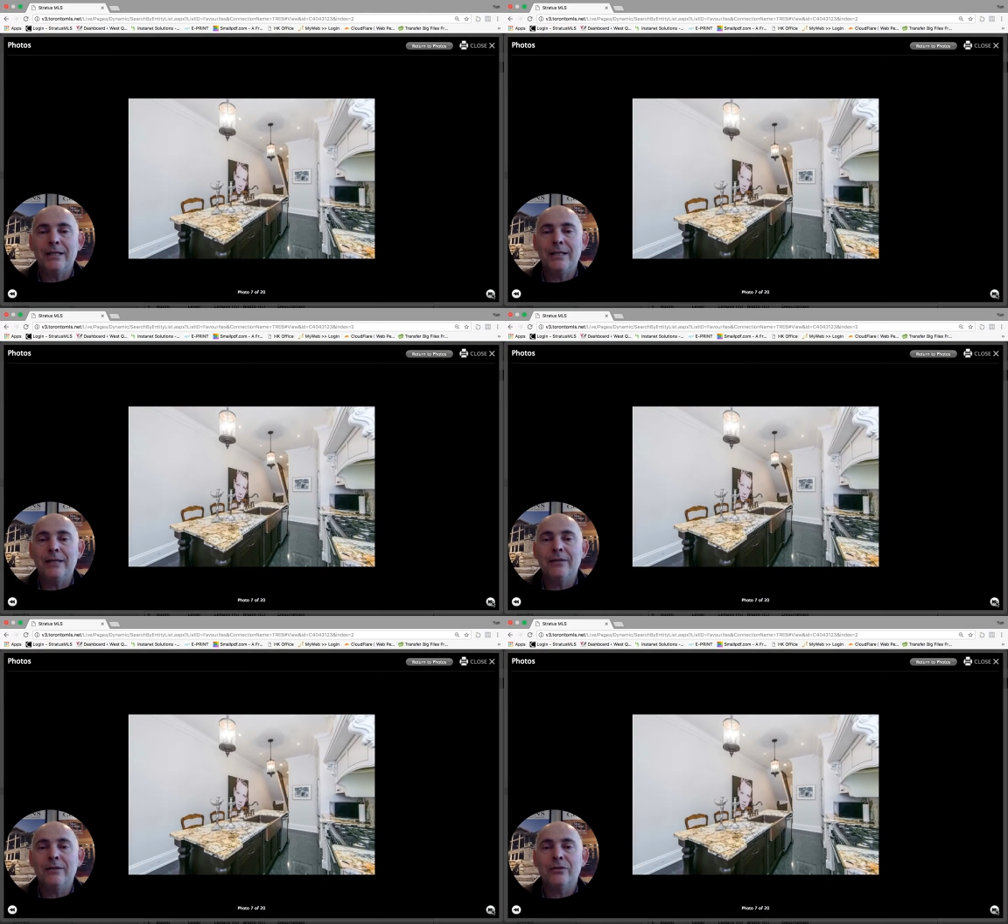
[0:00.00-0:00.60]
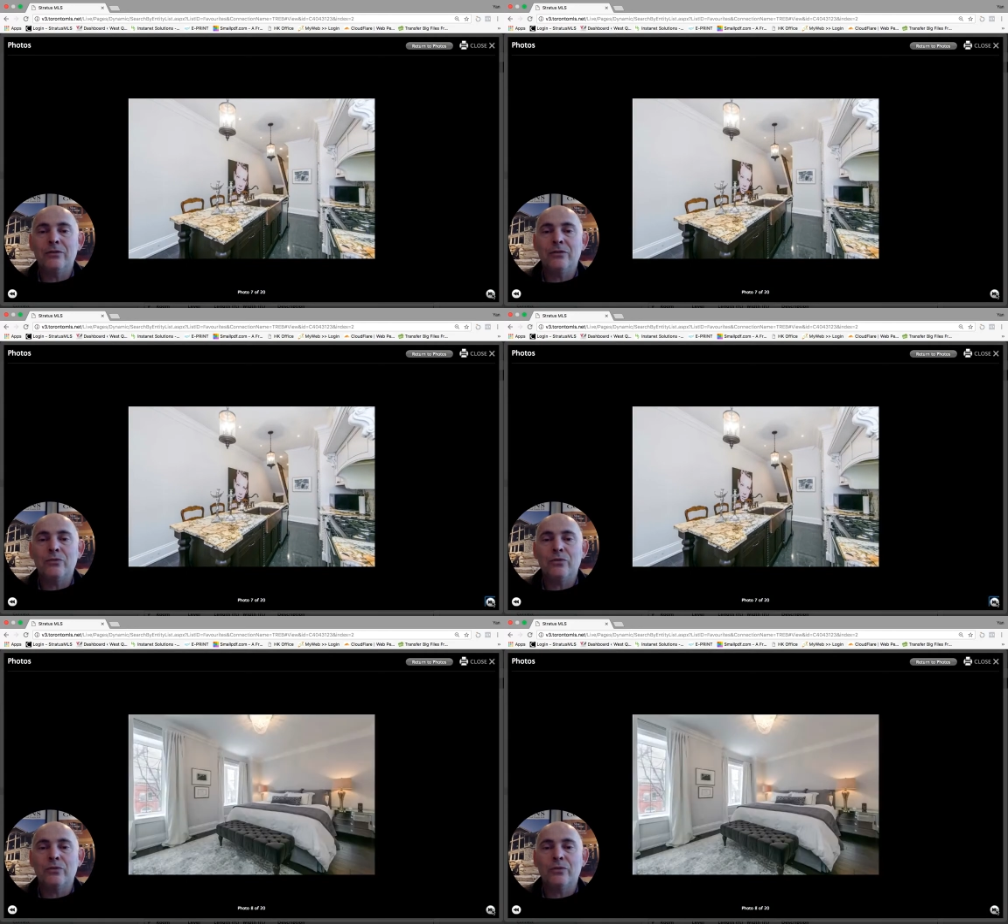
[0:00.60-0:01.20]
here. It just
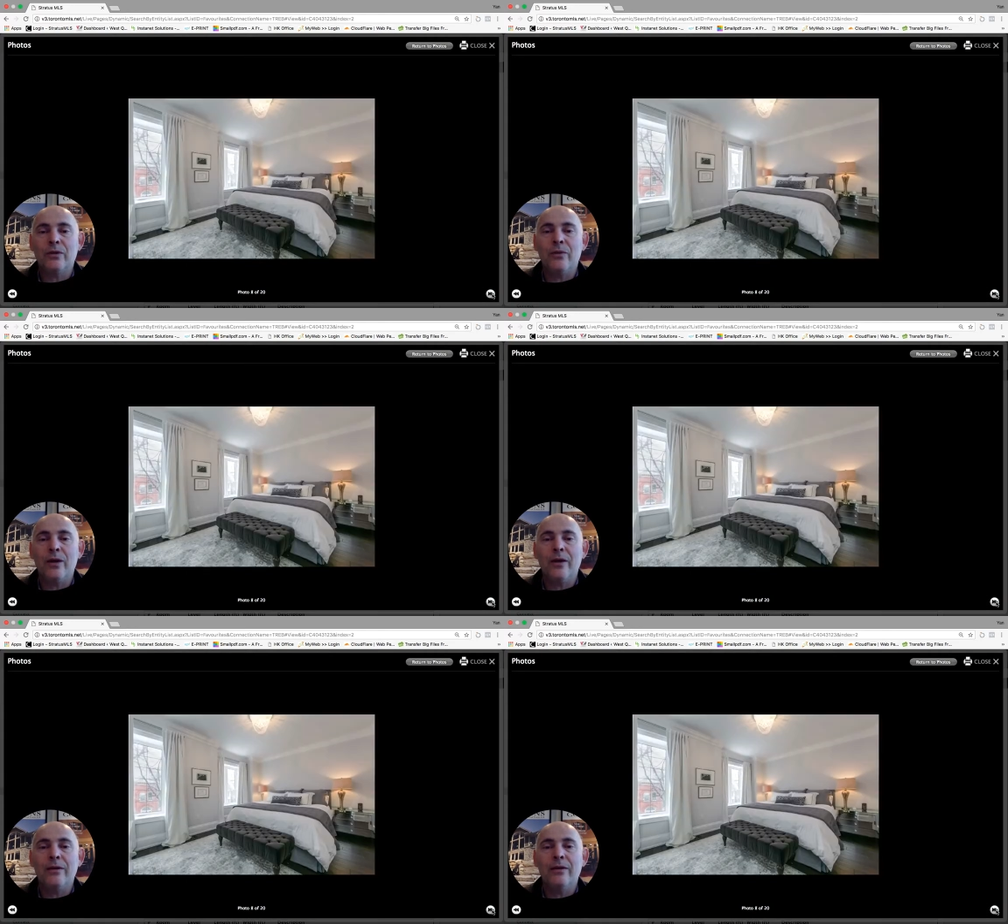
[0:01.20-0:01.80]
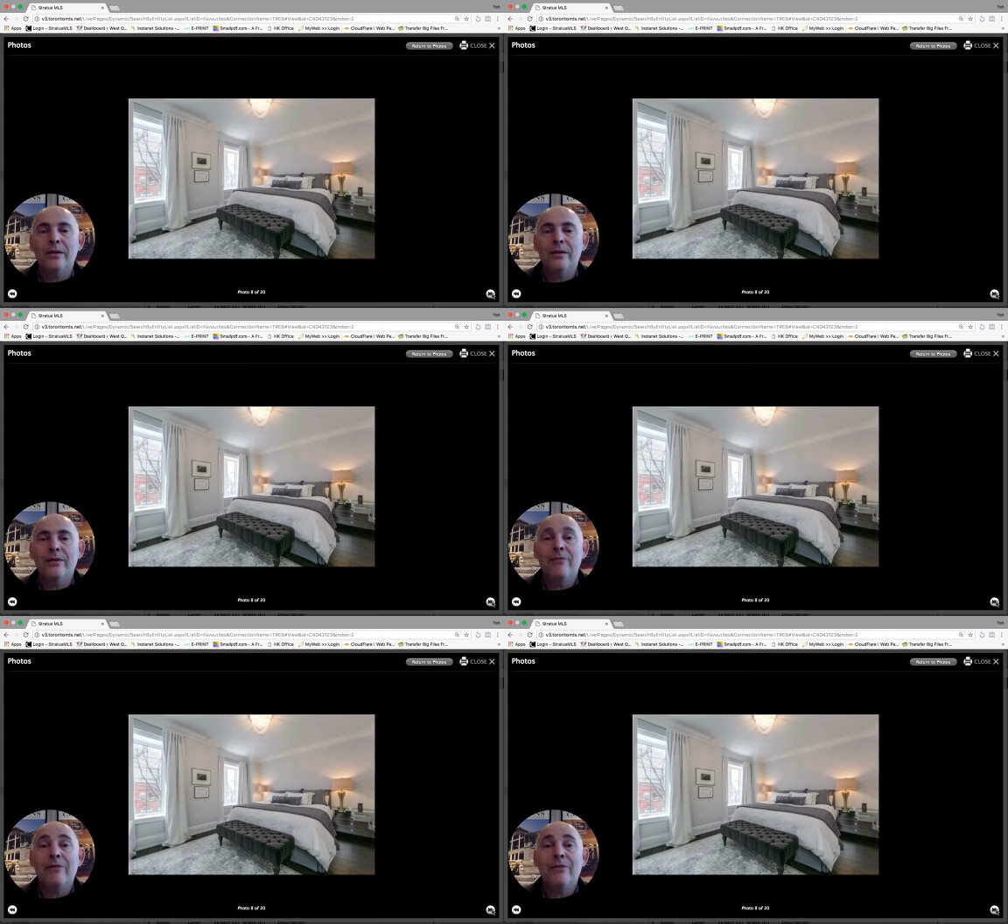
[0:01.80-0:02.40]
works really well.
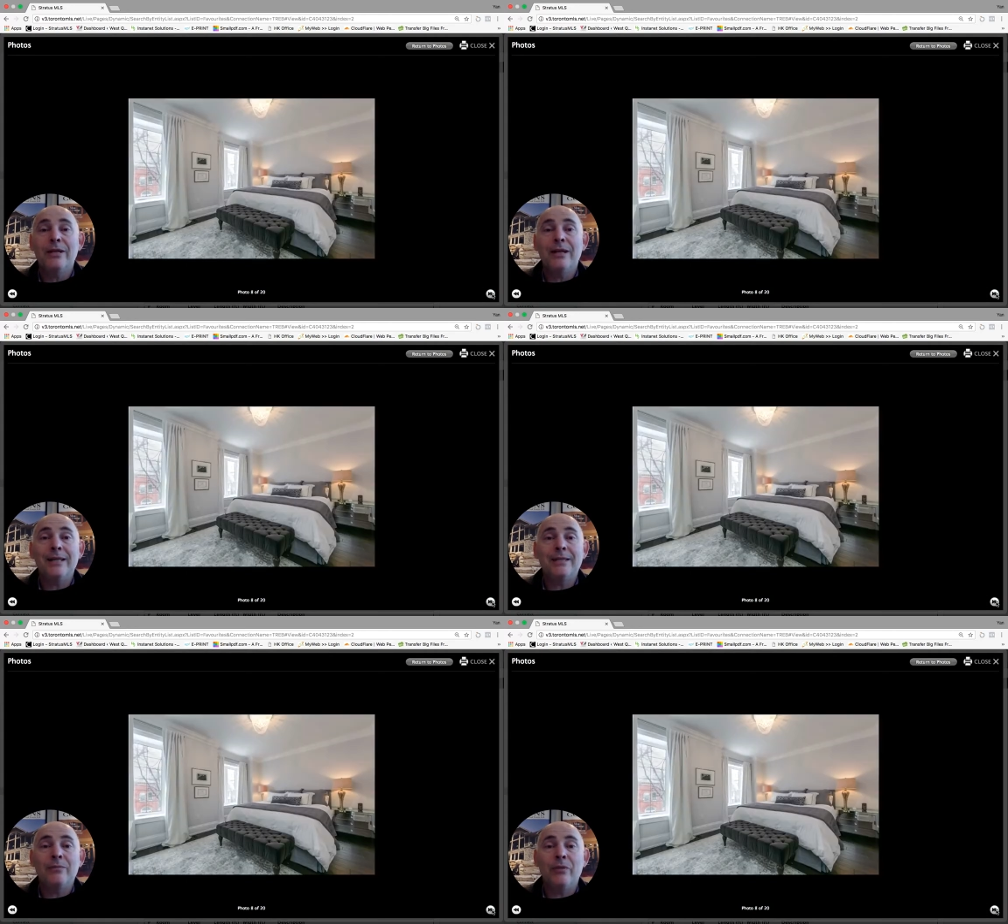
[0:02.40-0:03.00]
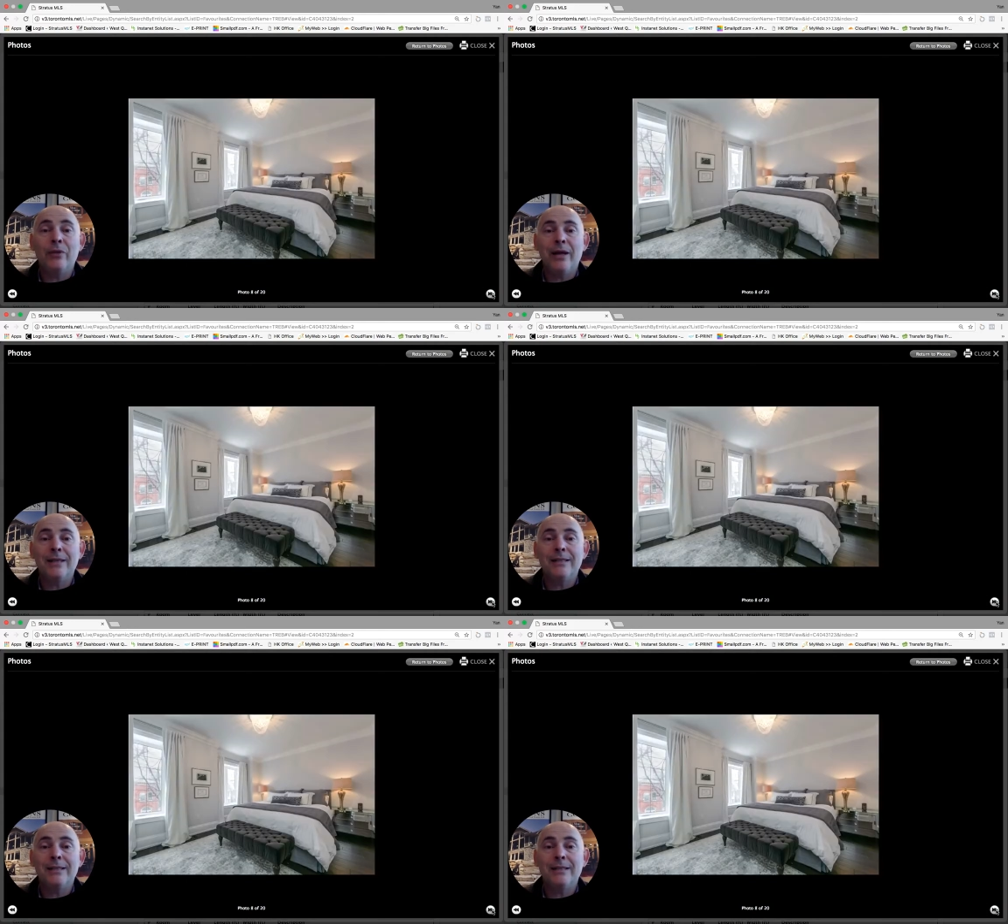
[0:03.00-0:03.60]
Very nice
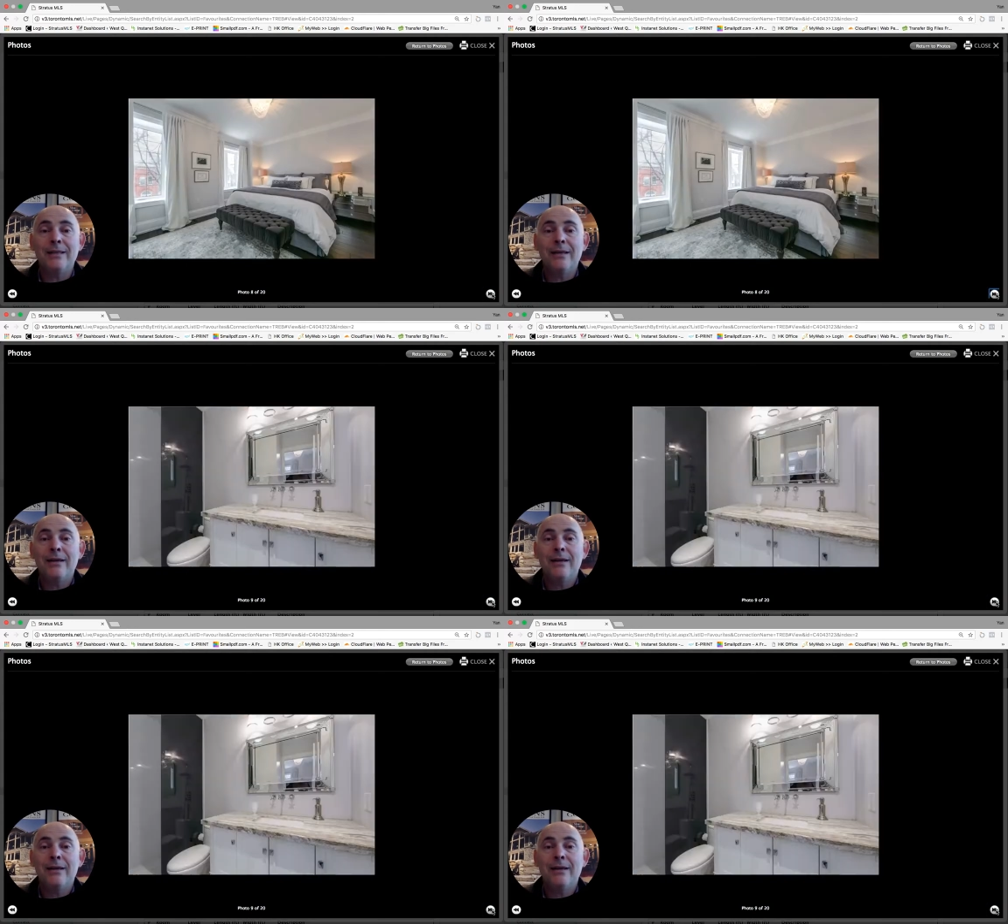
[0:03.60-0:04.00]
appliances.